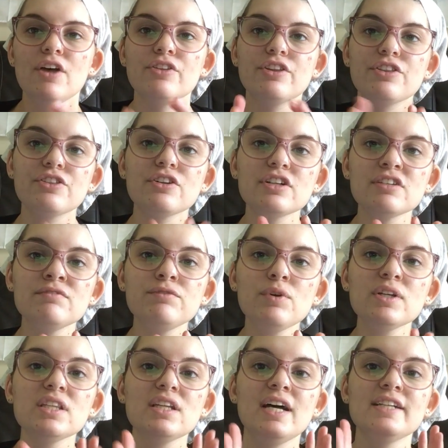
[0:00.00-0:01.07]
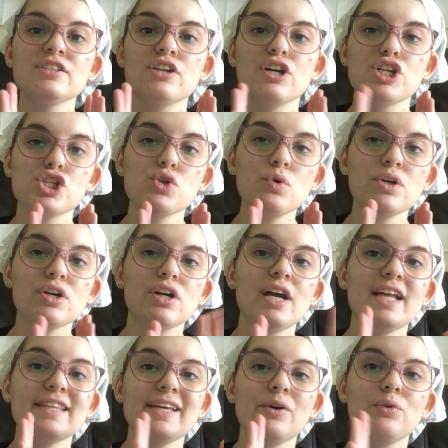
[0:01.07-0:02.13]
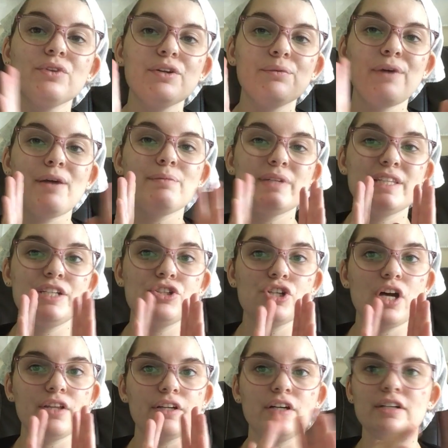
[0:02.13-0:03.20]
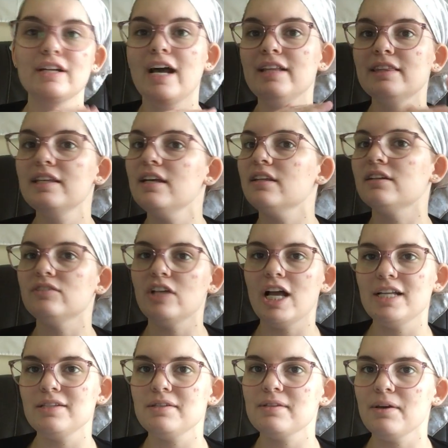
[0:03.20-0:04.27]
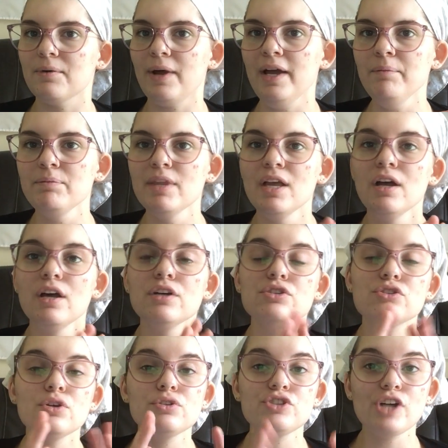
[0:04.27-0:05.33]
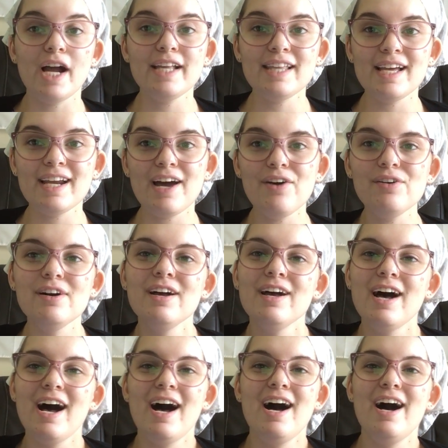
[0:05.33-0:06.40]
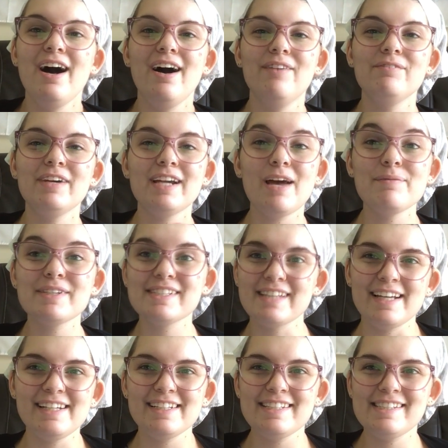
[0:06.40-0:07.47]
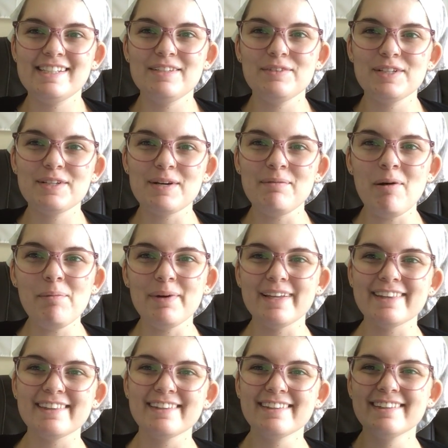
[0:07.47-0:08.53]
The third and fourth lines are shorter and they only rhyme with each other, not the other lines. Okay? So try that out, and I'm excited to see what you come up with.